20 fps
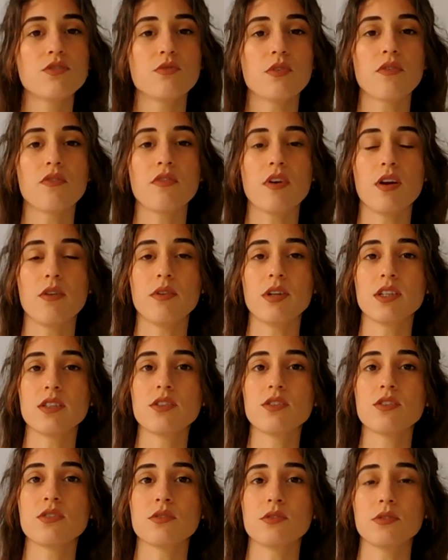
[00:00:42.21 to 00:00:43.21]
referring
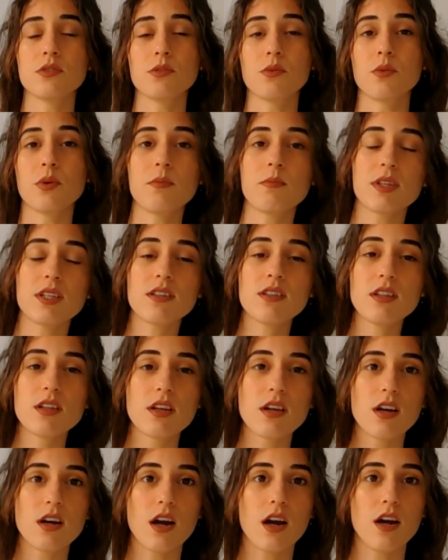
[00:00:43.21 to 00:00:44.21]
to women
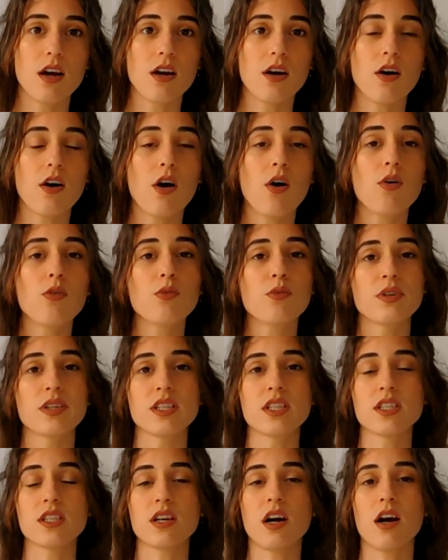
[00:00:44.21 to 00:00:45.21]

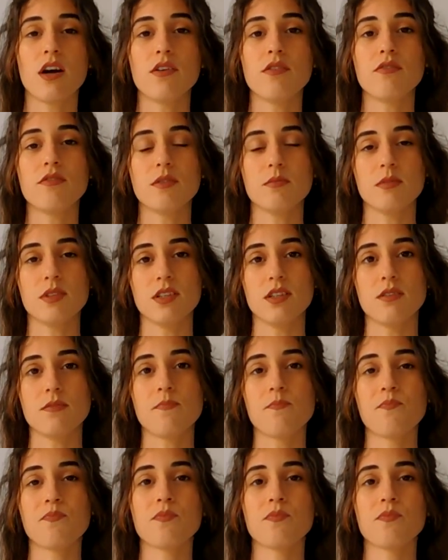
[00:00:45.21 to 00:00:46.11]
always are feminine.